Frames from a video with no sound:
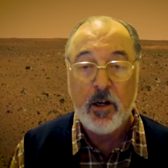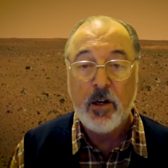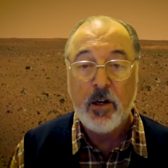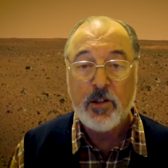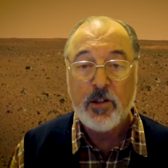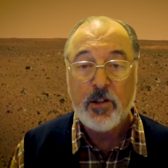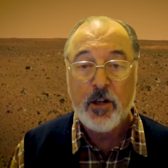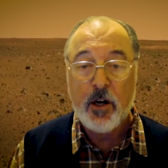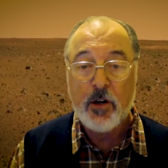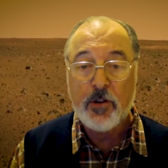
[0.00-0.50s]

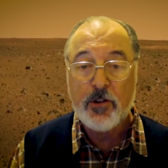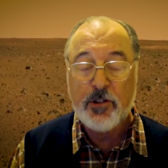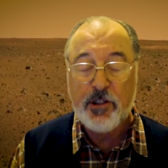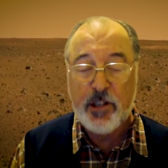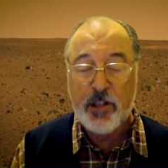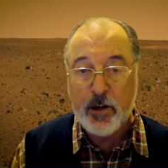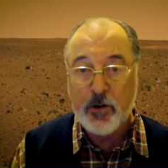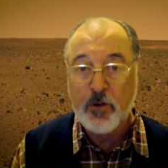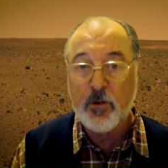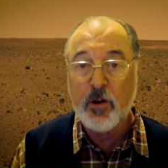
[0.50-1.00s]
So
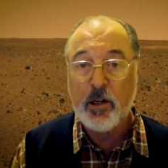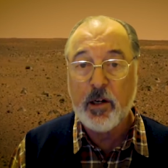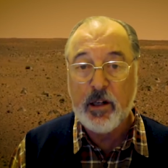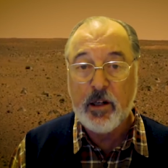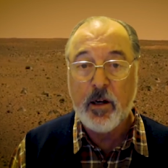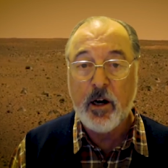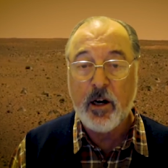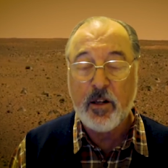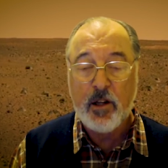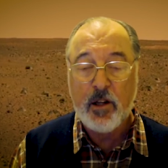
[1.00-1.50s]
generally,
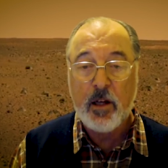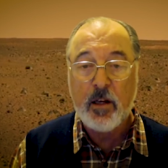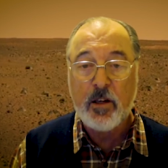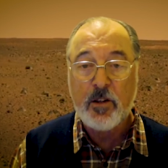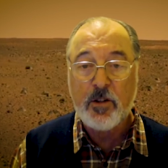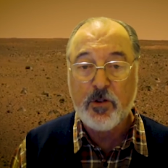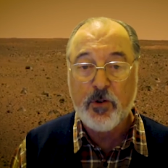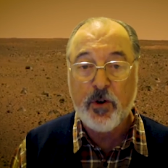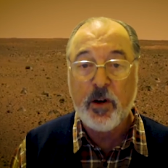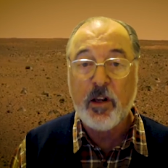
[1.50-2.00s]
I think
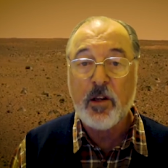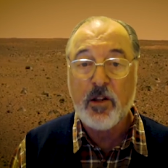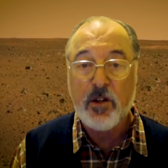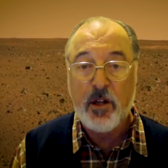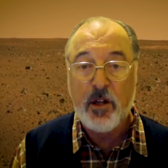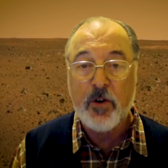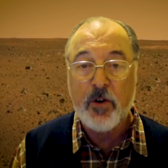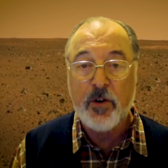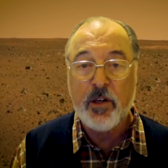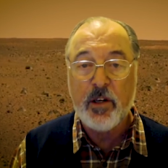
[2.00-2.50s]
string
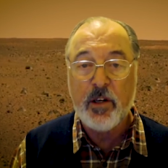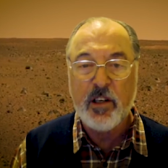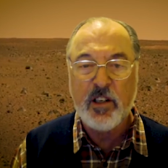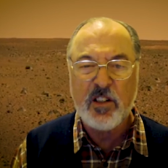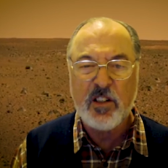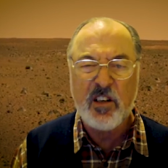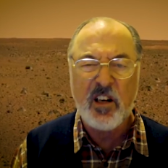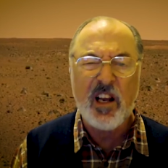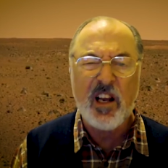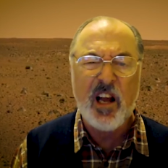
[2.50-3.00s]
theory
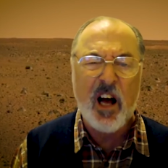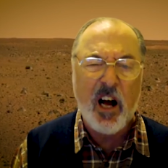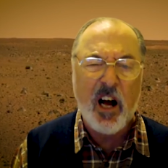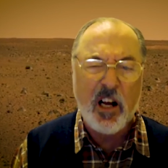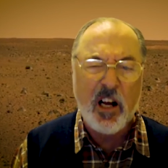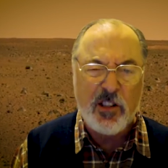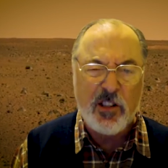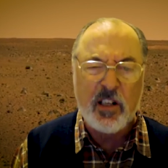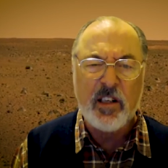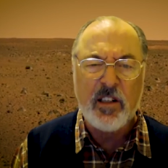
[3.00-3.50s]
is
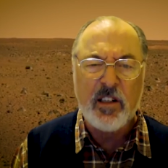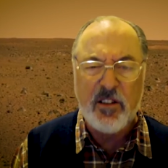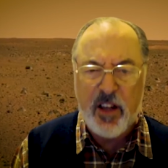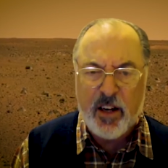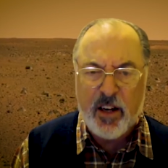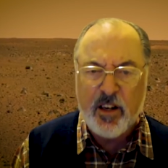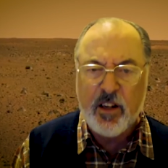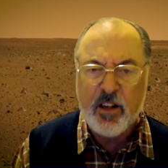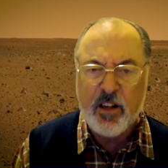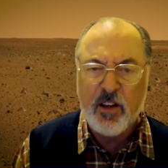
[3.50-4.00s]
largely
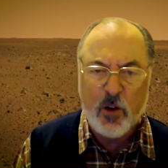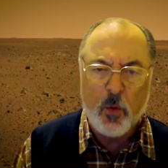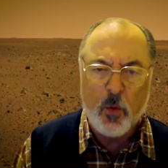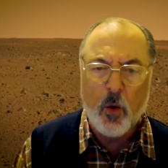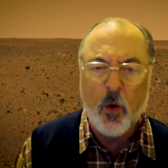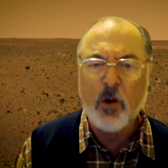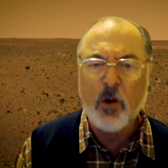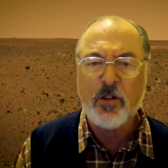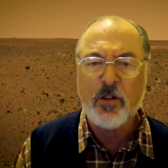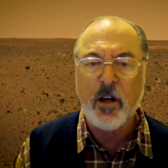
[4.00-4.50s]
dead in the
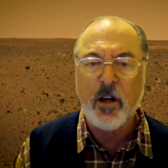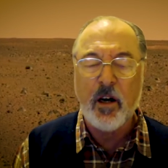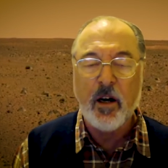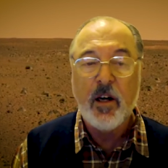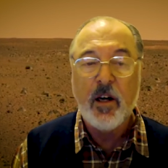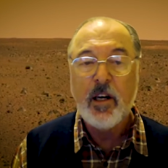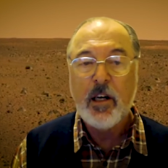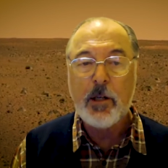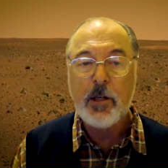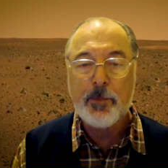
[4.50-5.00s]
water.
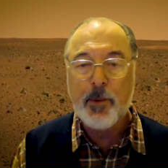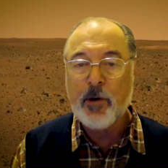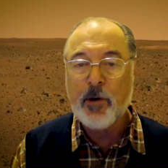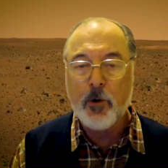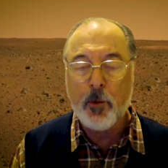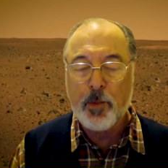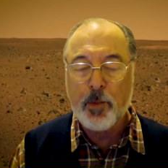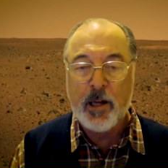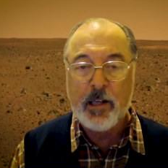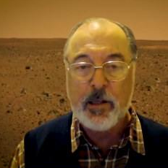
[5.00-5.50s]
It's been
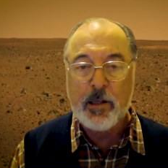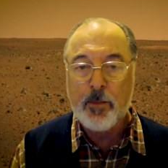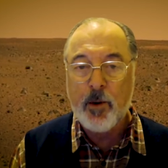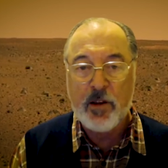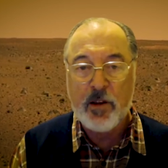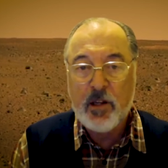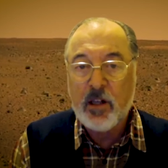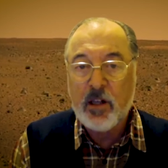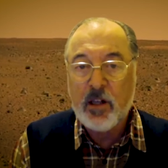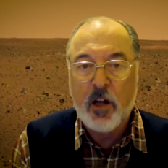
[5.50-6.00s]
replaced by
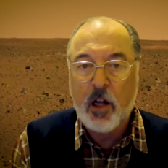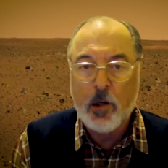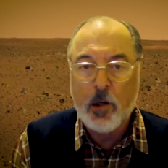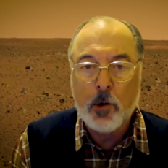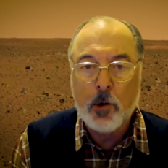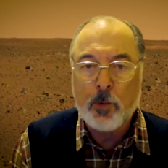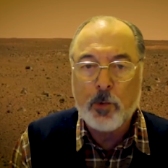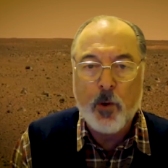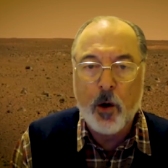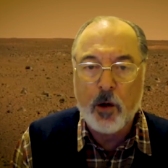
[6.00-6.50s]
things like
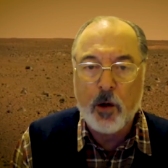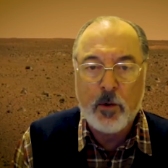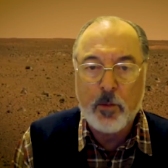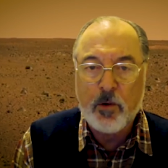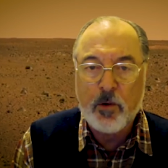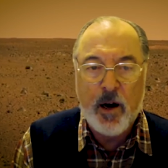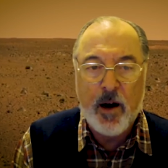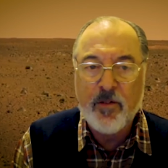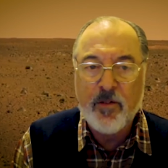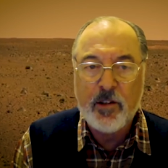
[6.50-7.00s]
loop quantum
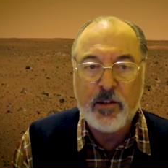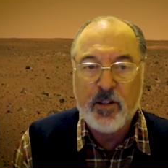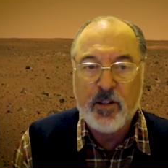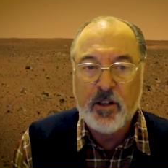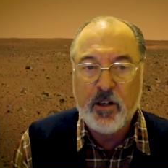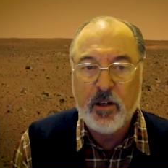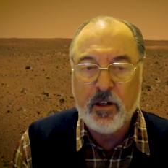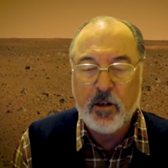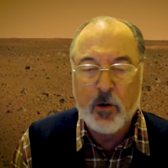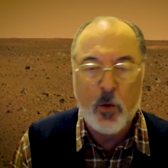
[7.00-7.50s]

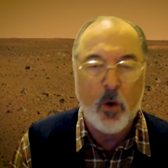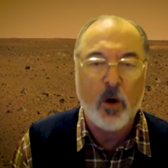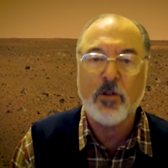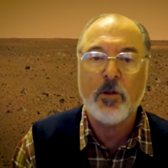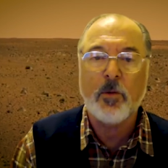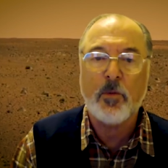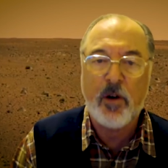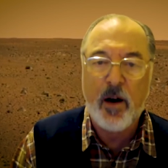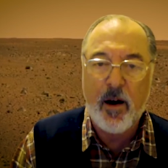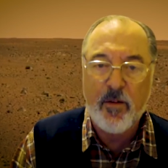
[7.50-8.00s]
gravity and
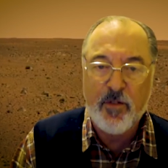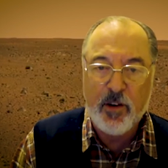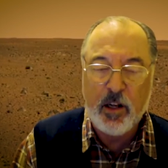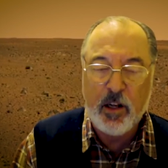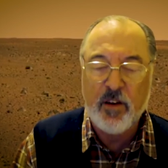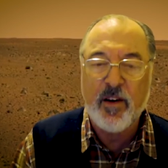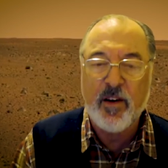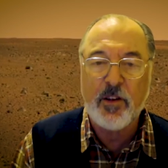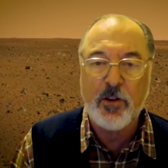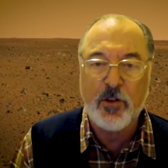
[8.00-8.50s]
quantum gravity of
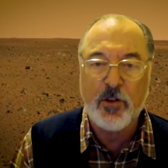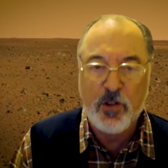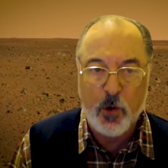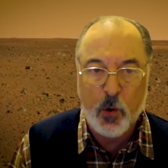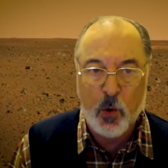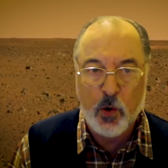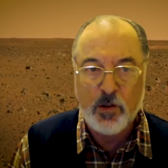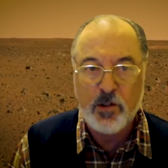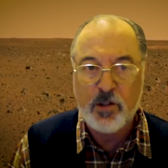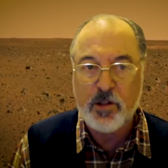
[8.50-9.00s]
other
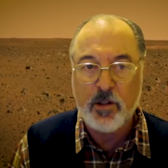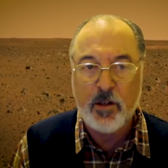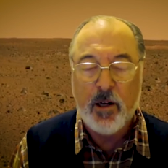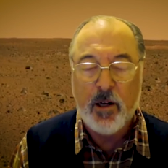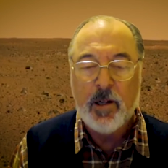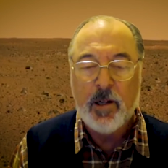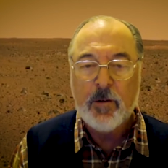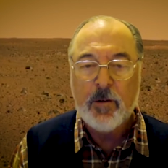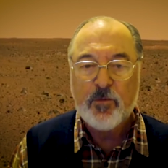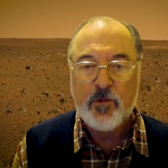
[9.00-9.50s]
sorts. And
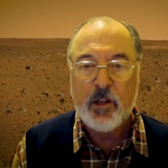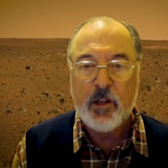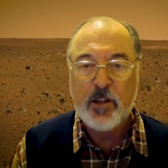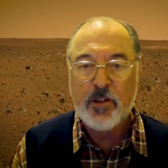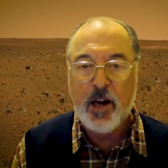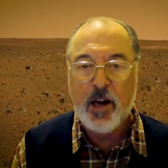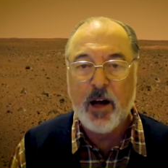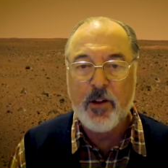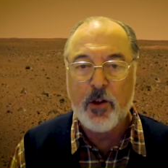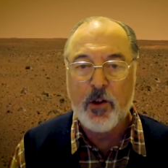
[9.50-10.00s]
there's
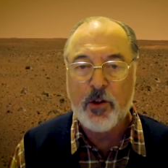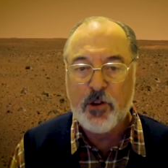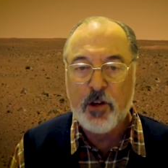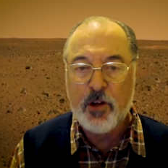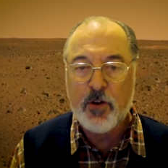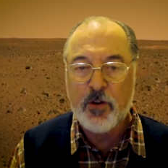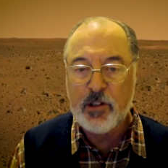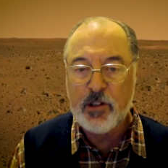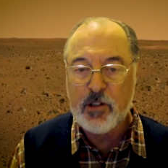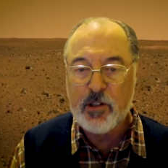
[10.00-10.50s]
other
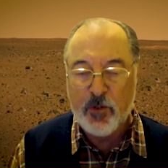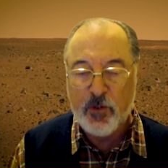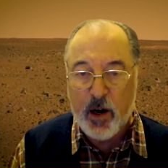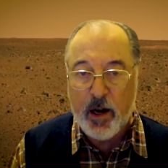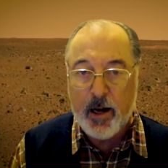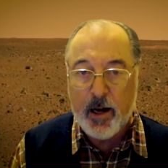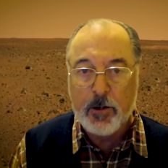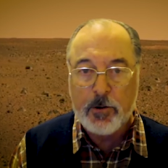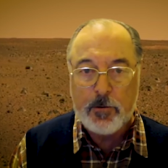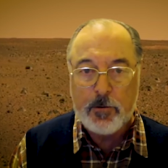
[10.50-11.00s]
theories
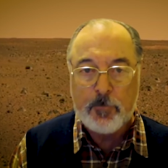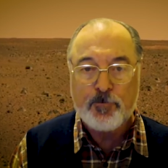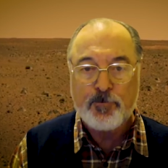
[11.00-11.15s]
around.